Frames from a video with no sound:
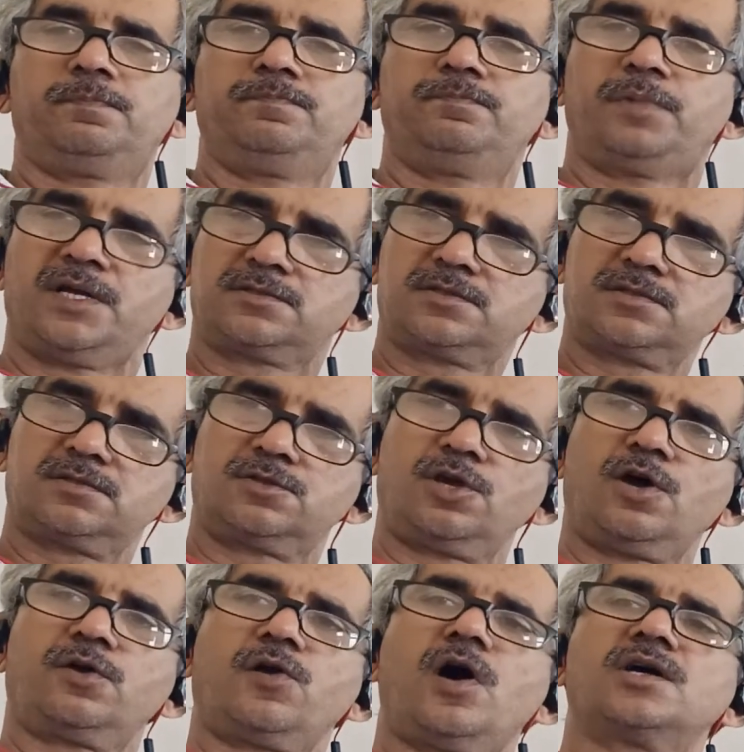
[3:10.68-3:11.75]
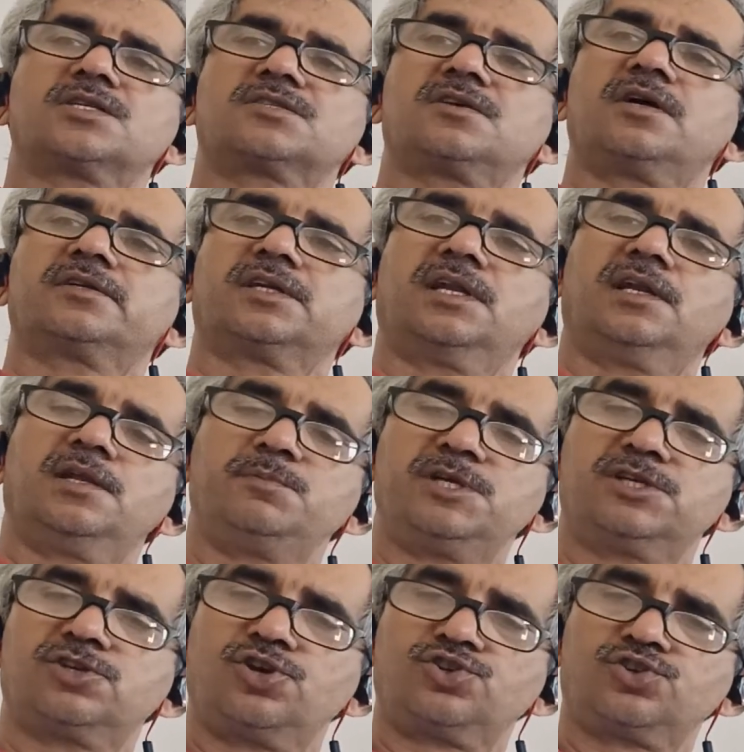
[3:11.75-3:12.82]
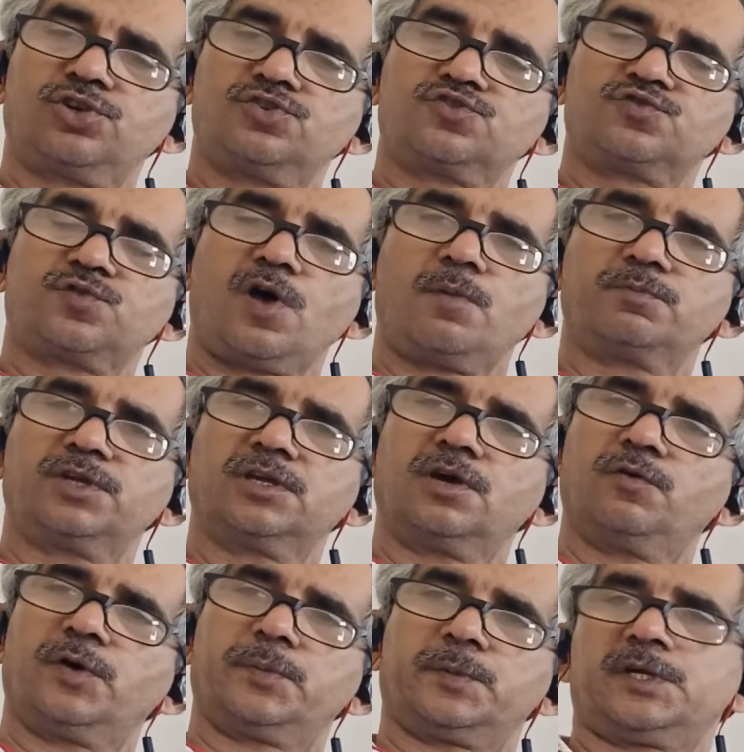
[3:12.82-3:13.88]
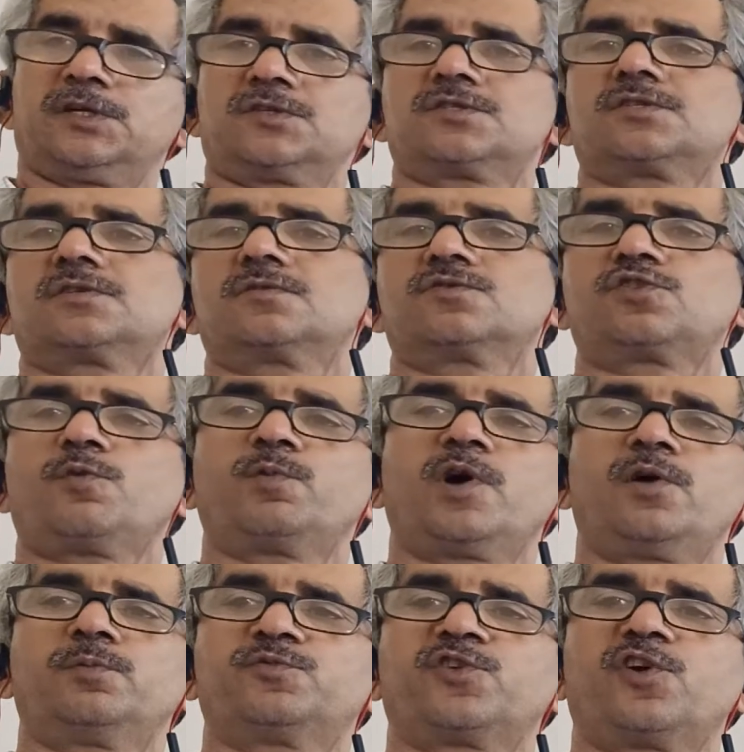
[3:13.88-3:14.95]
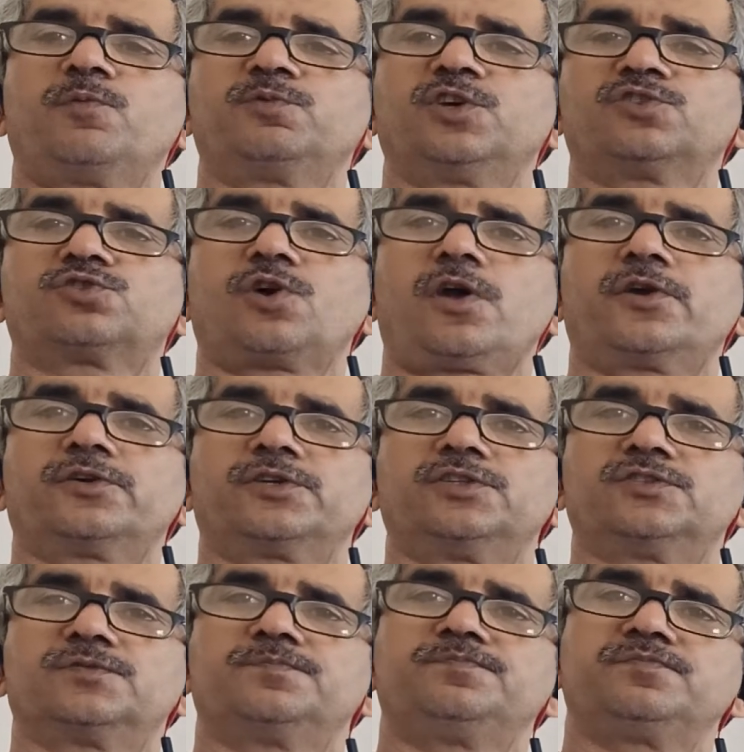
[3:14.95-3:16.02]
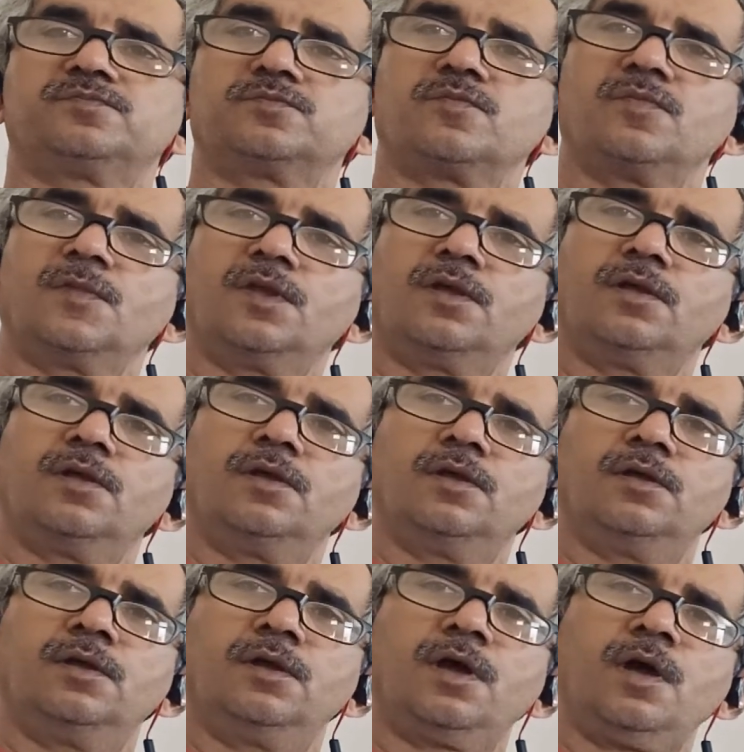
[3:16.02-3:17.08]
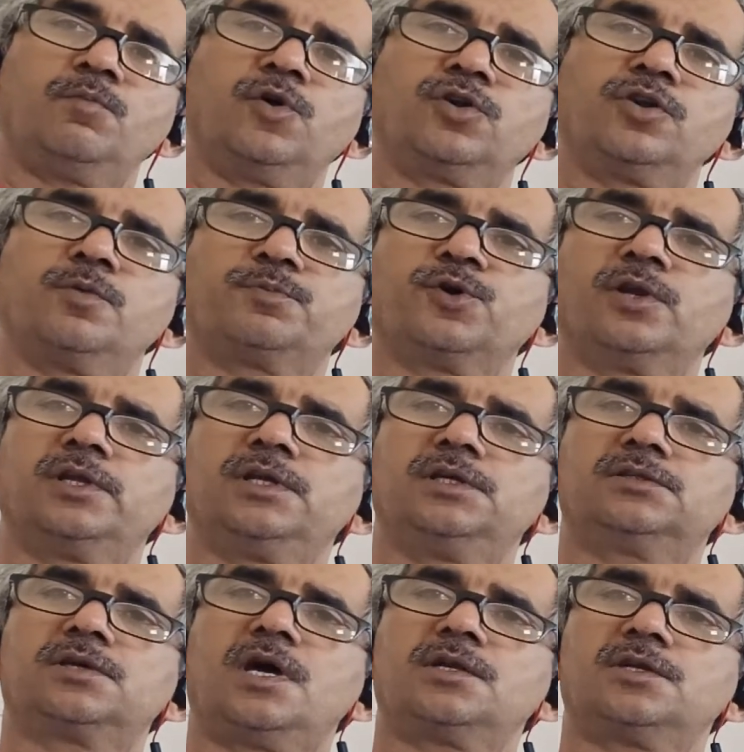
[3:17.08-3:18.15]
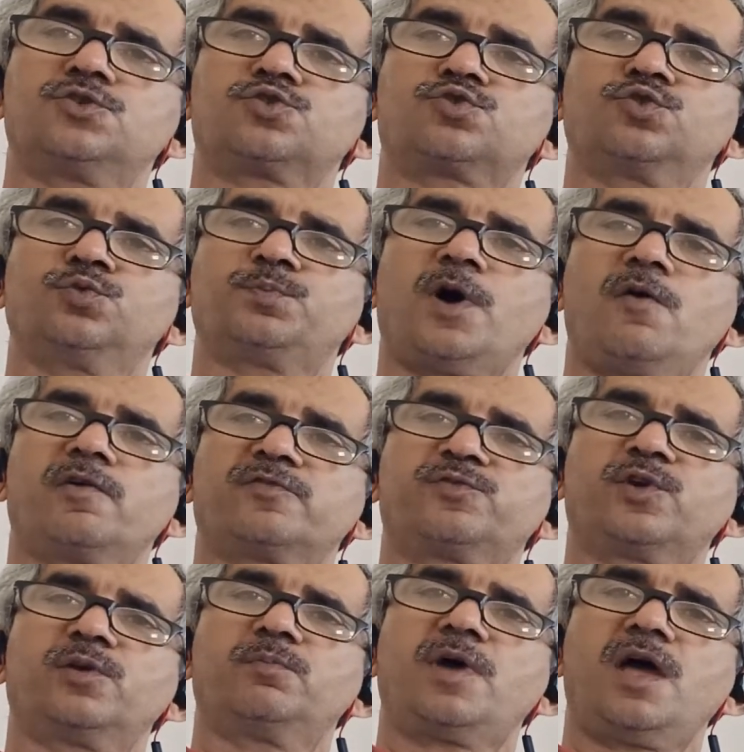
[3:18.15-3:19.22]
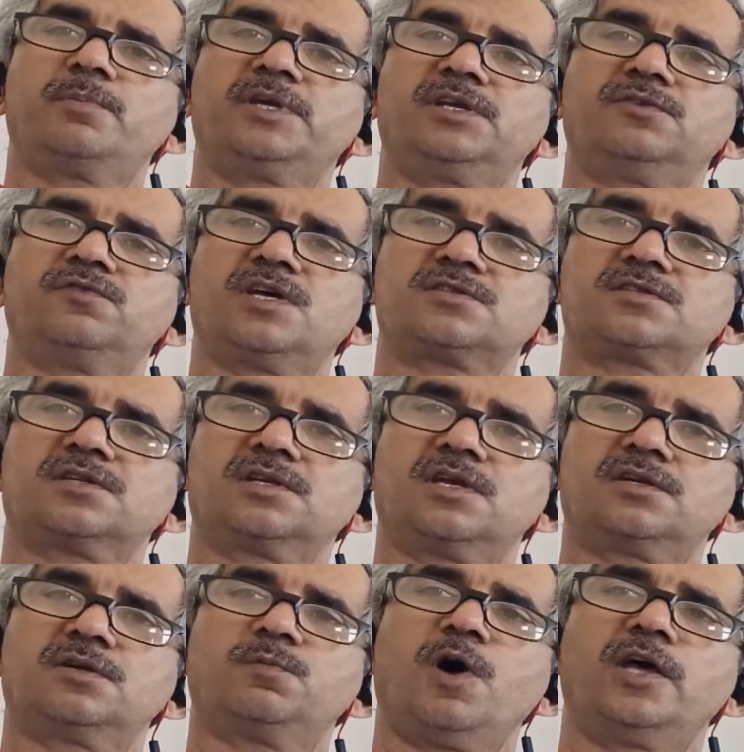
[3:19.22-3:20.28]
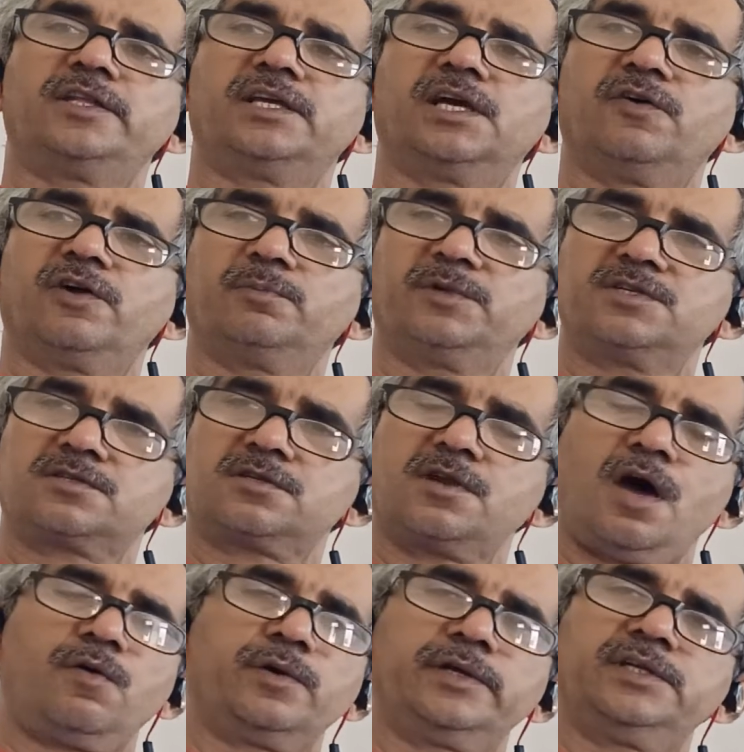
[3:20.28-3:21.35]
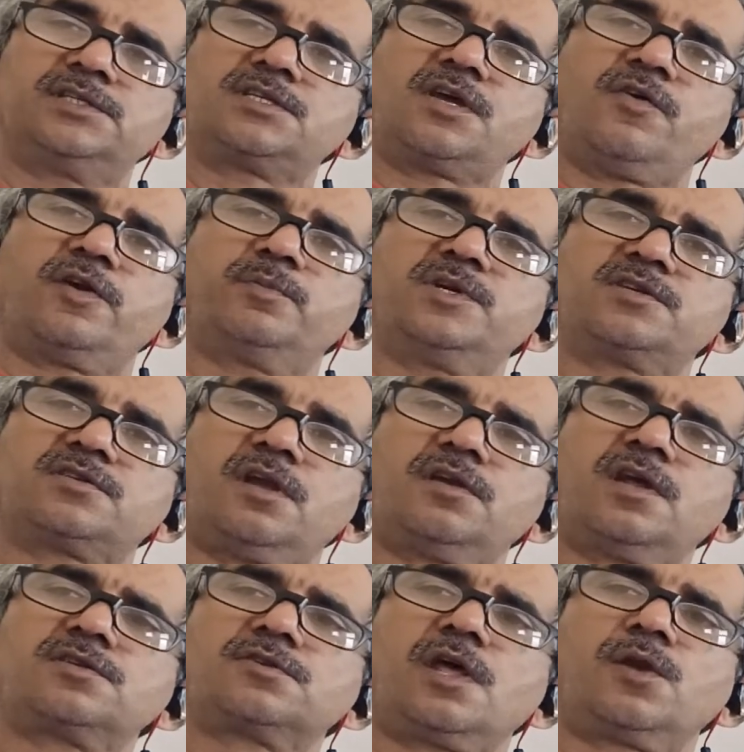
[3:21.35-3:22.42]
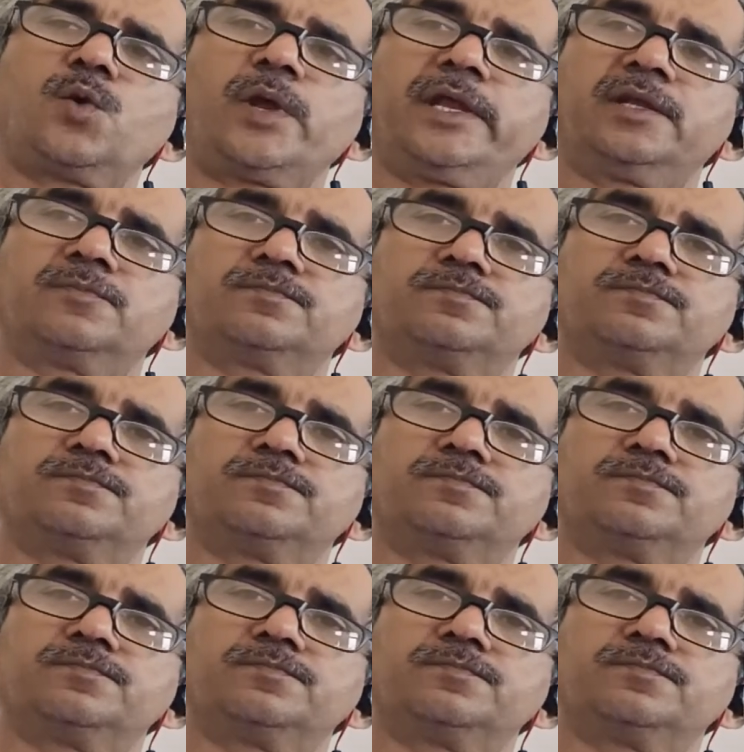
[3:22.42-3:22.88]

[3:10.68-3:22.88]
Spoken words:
But there are certain limitations from the governments, somehow from the authorities. A monopoly that is too powerful may be investigated by the government. Nowadays, governments are not allowing.